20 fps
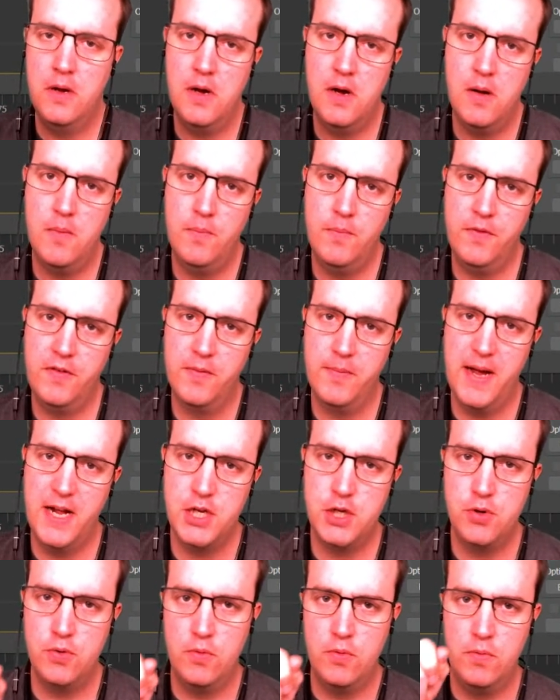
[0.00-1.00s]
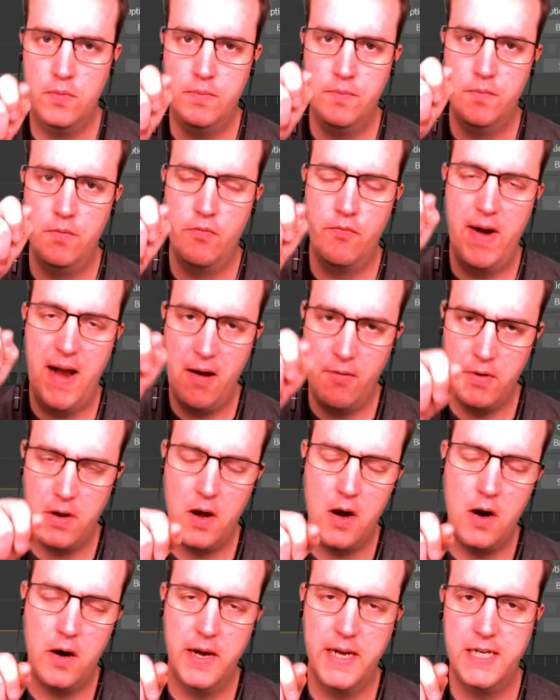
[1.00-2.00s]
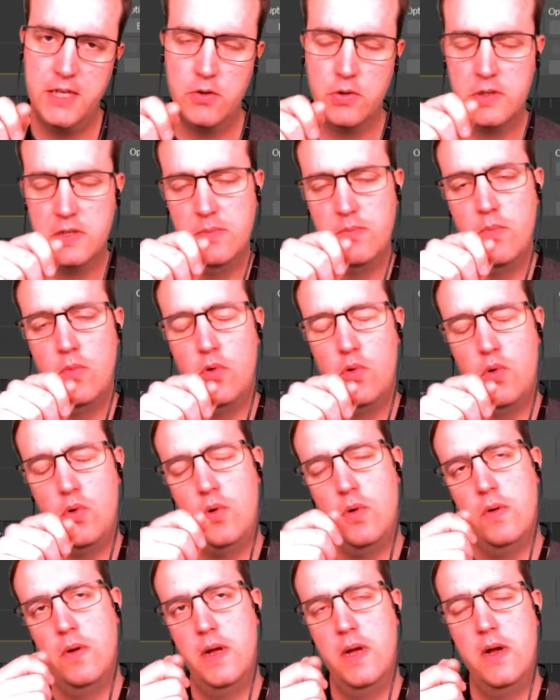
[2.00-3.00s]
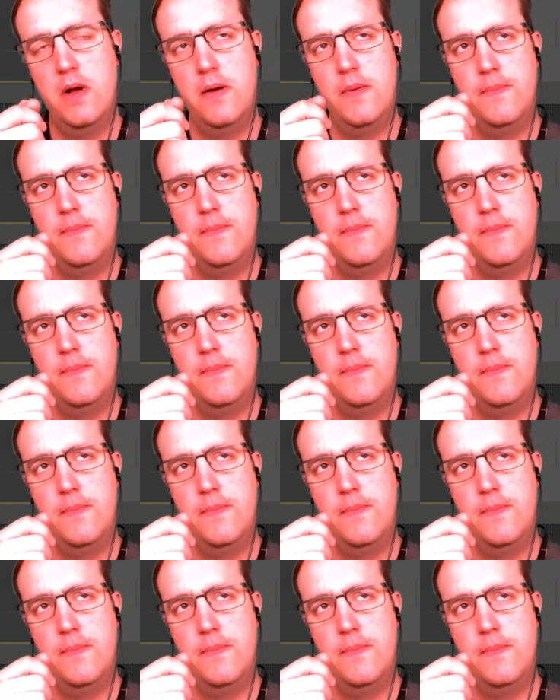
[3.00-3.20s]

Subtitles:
some actual rounder eyes or some more